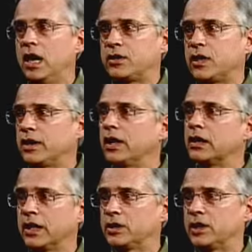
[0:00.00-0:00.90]
I try to think
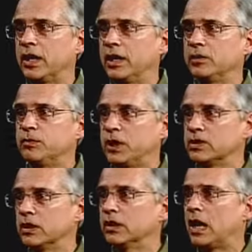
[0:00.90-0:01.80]
like a child,
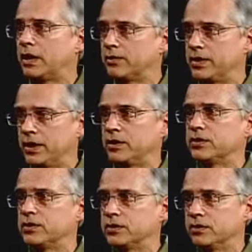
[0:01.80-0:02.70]
because a lot of
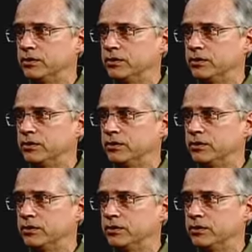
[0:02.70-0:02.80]
things,